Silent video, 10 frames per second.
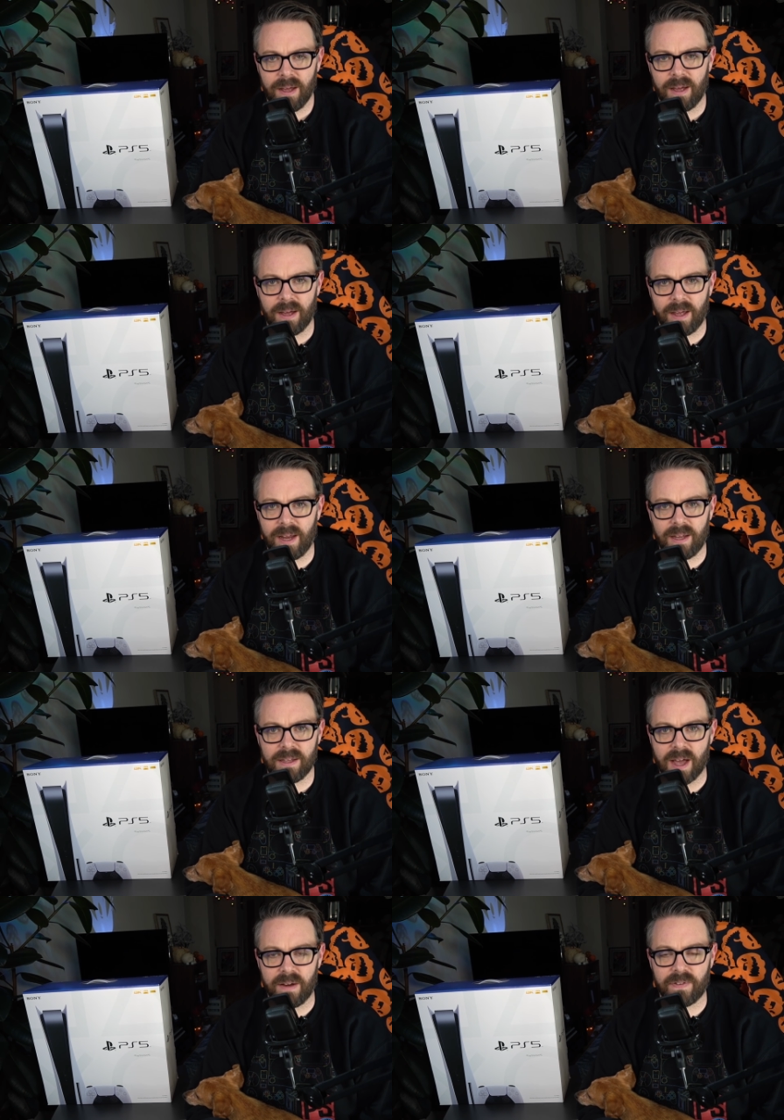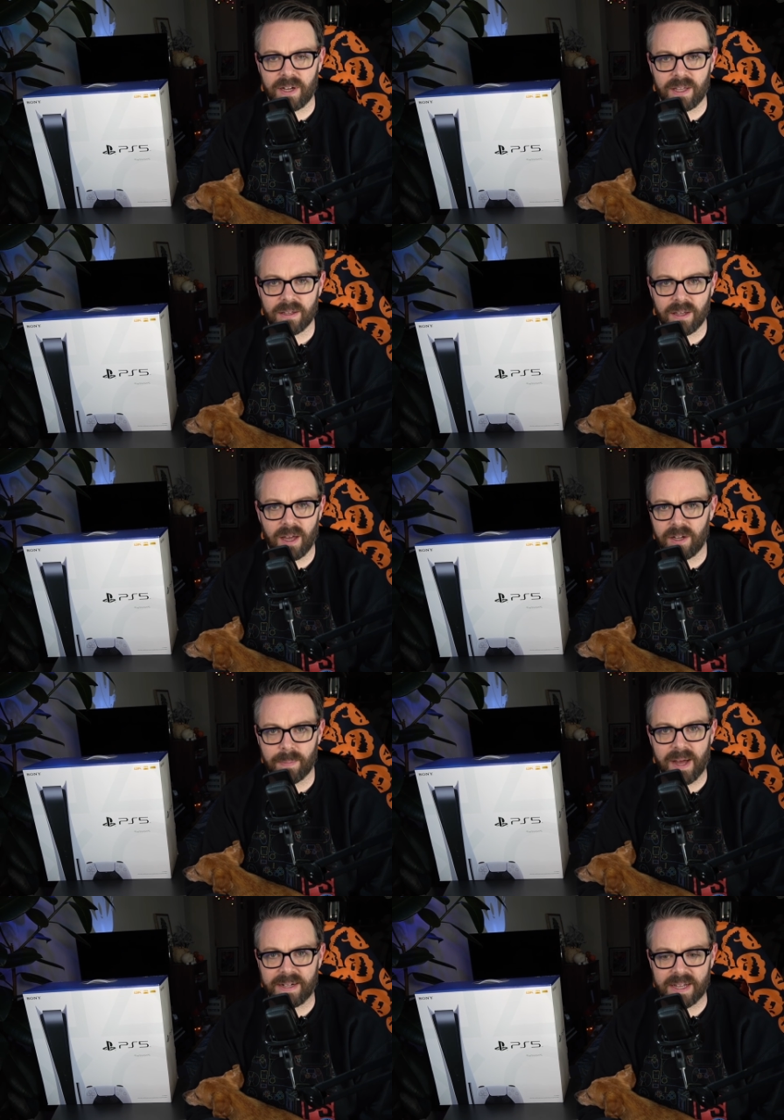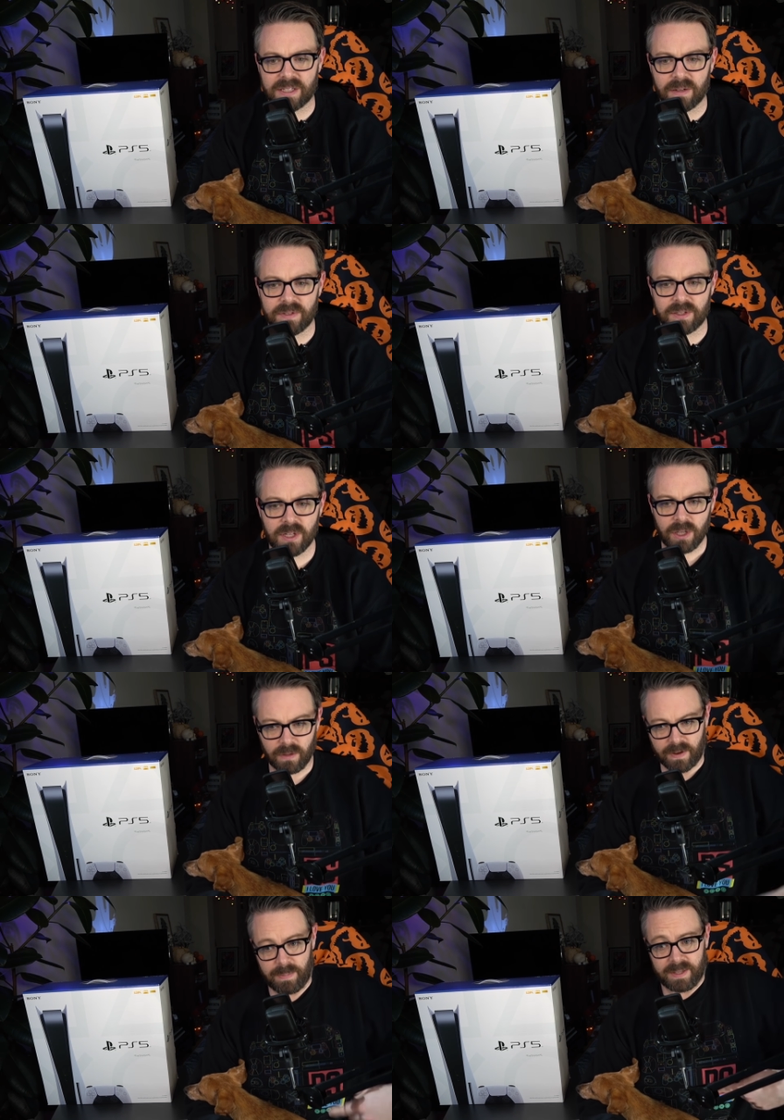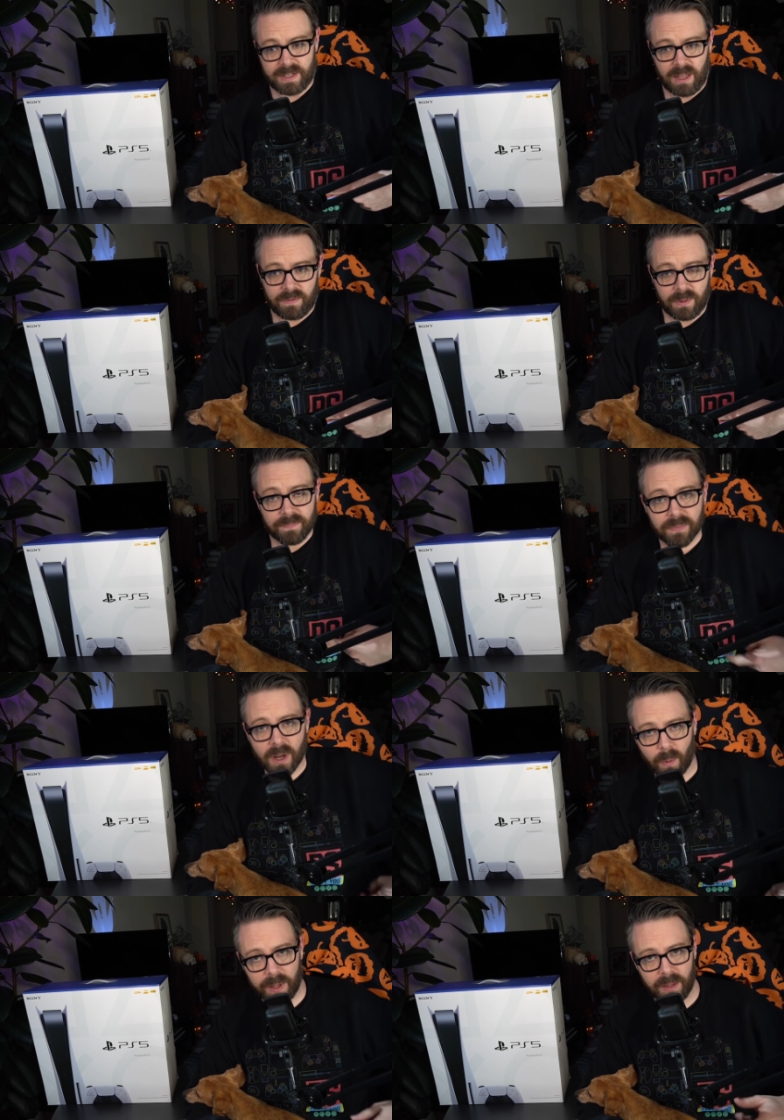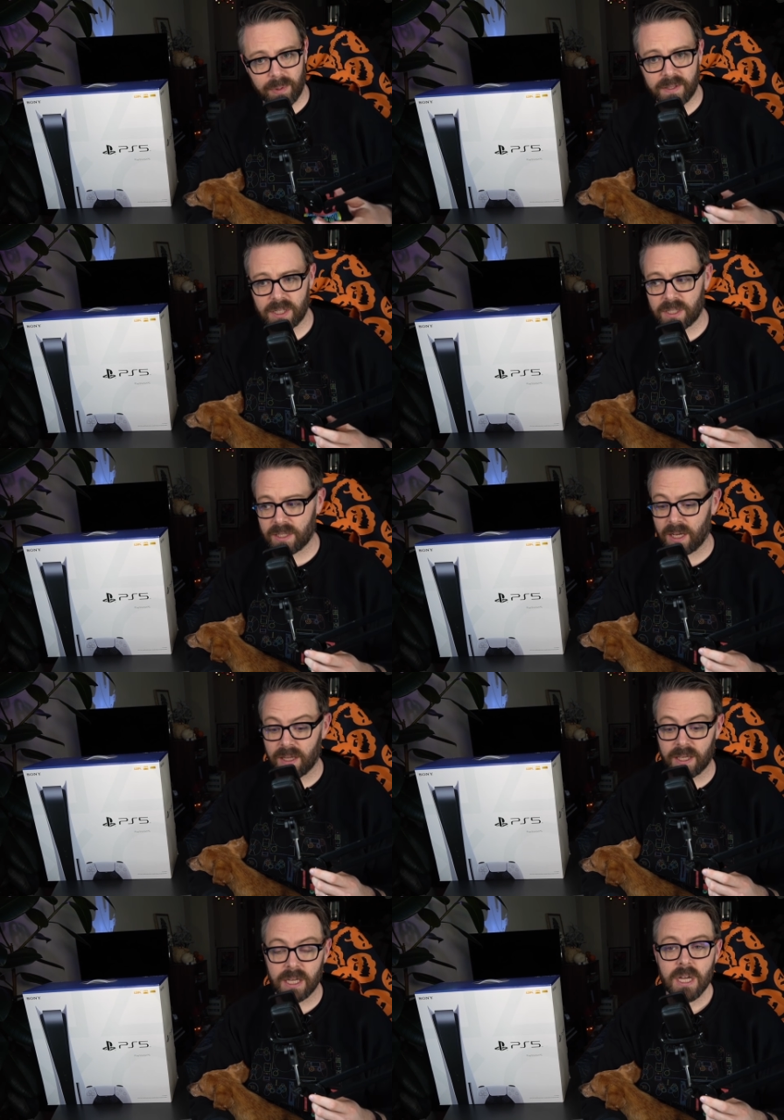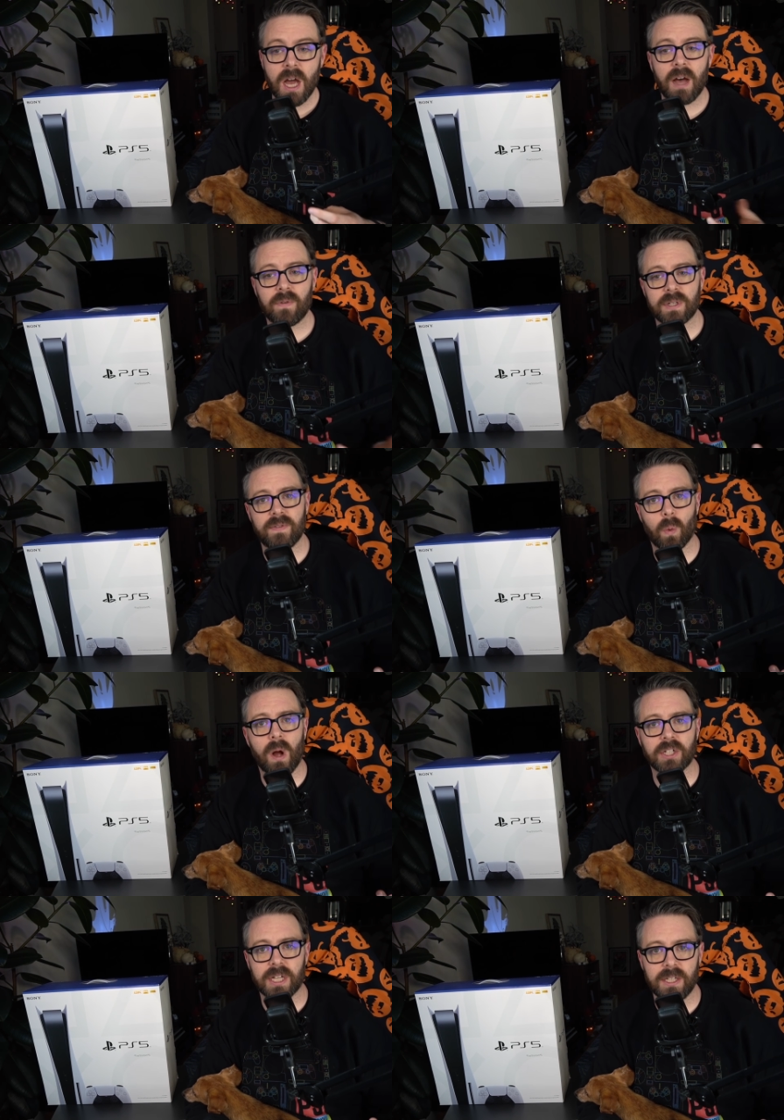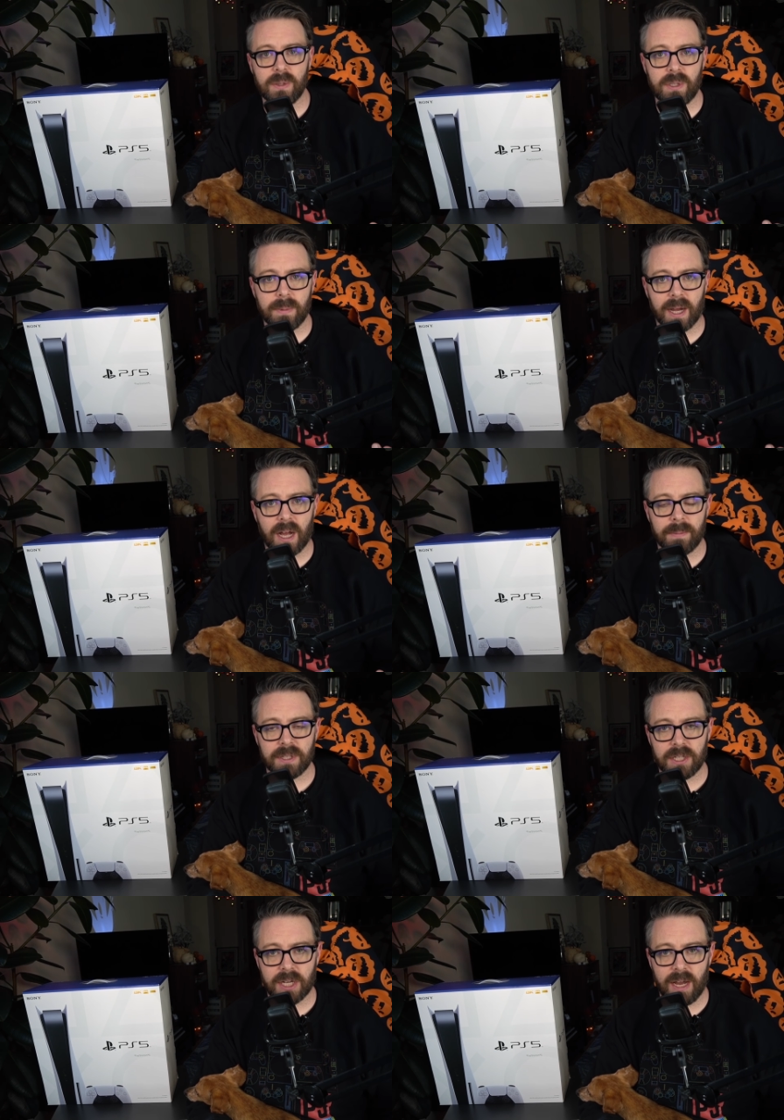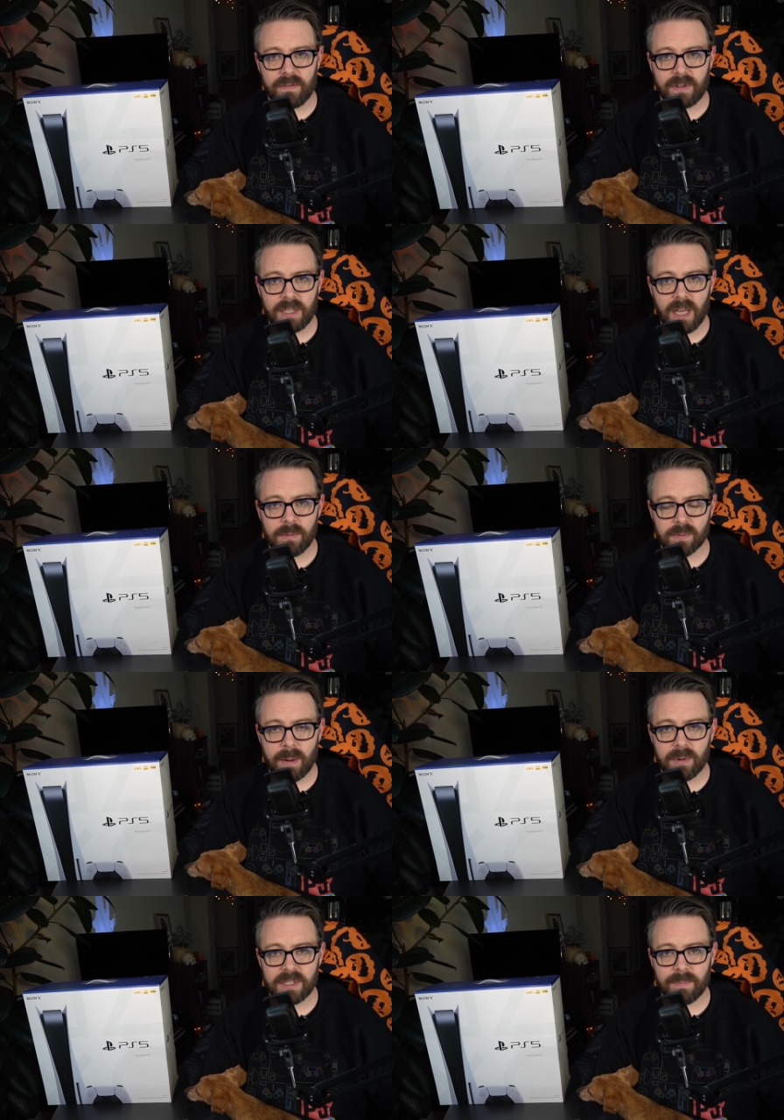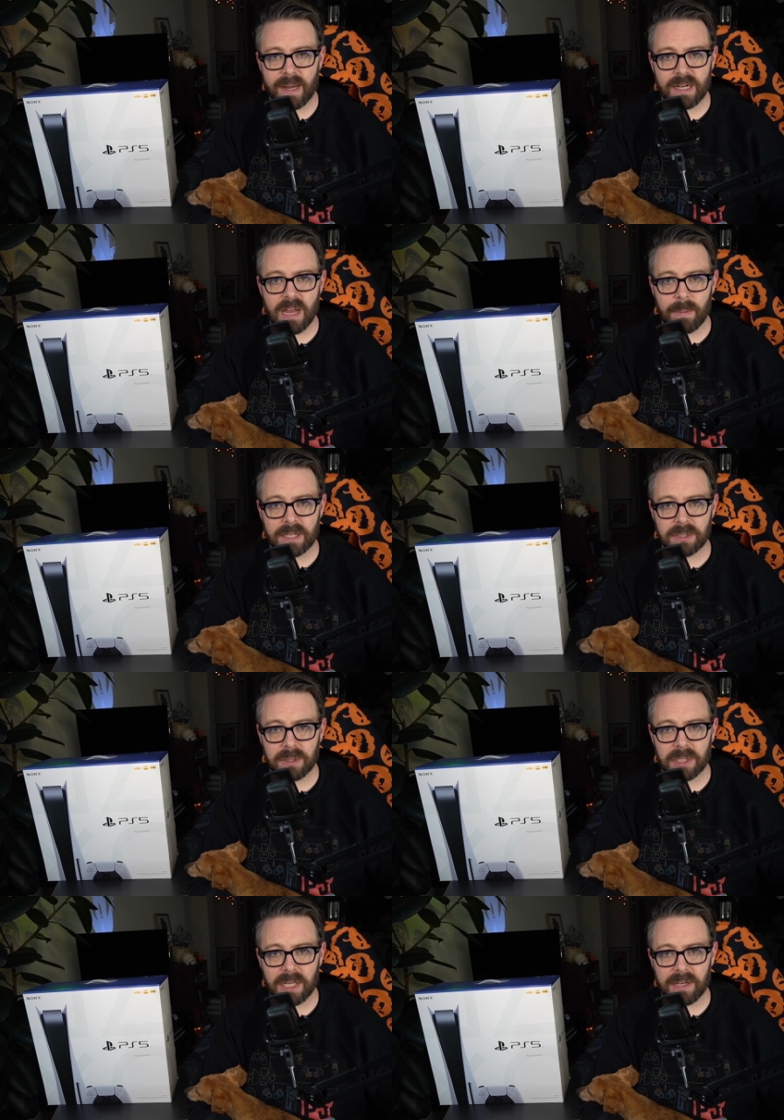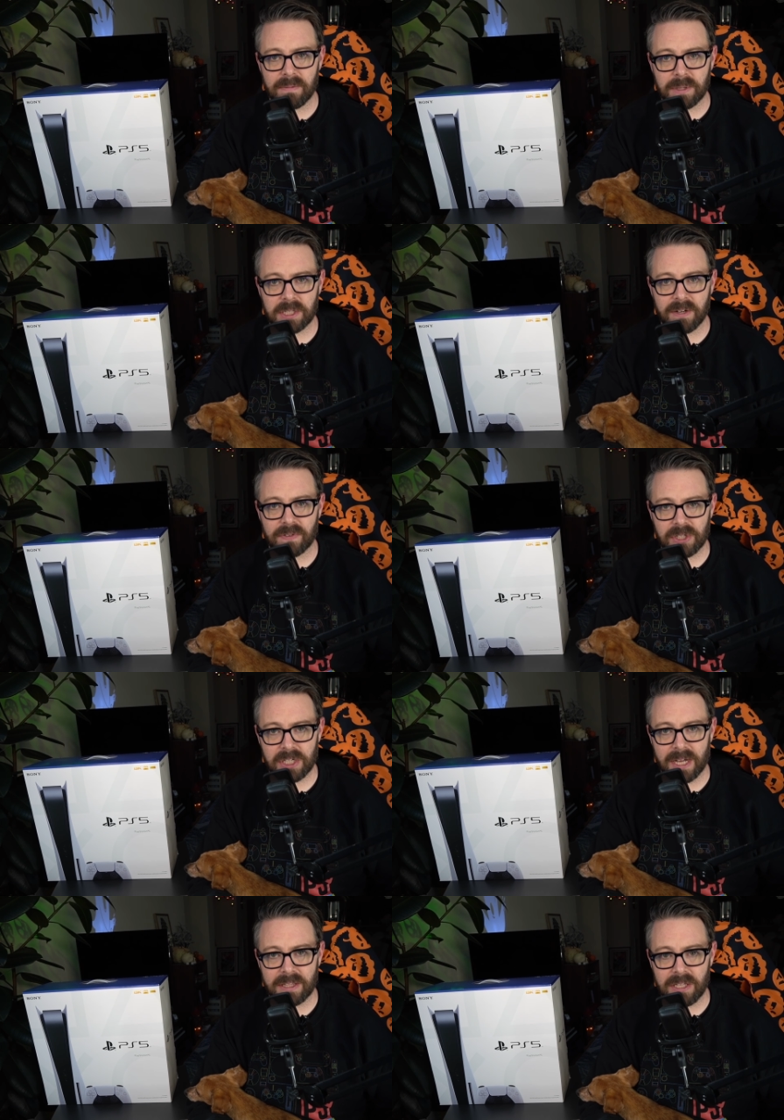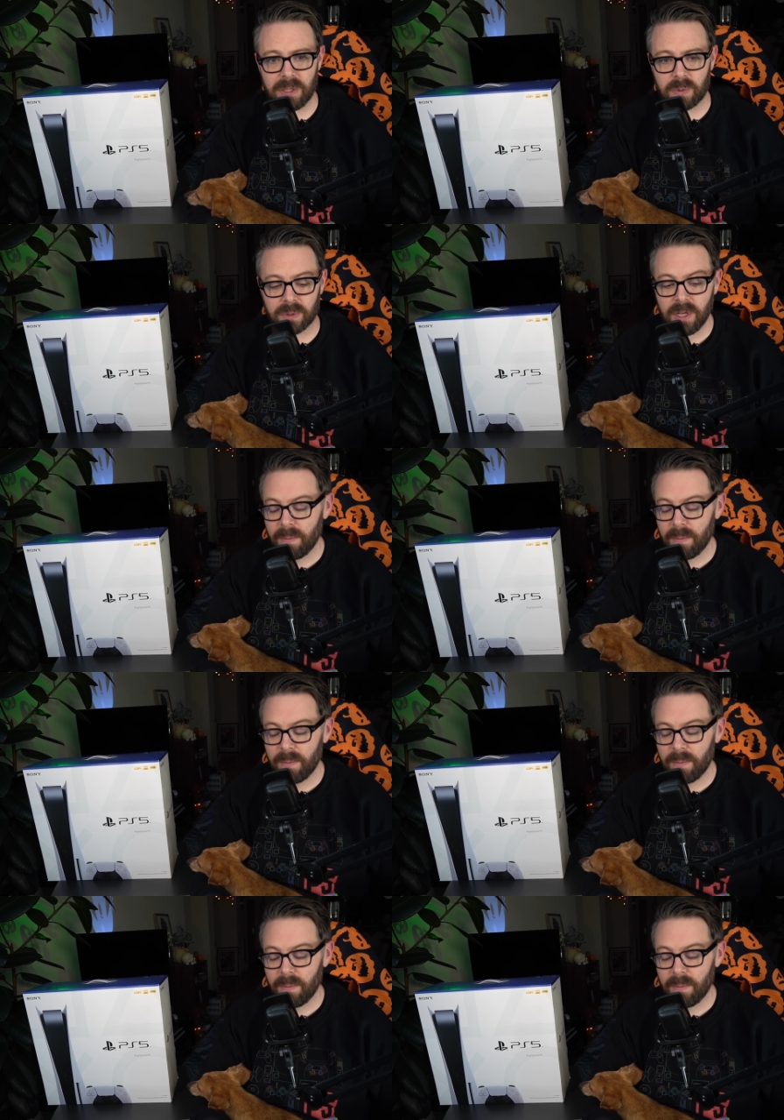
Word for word: Uh, hey, kinda funny onto your podcast services. You'll find PS I Love You our weekly PlayStation uh, thing. Of course, if you're watching on youtube.com slash kinda funny games, remember it's a pandemic, so you're getting a much different shot than usual.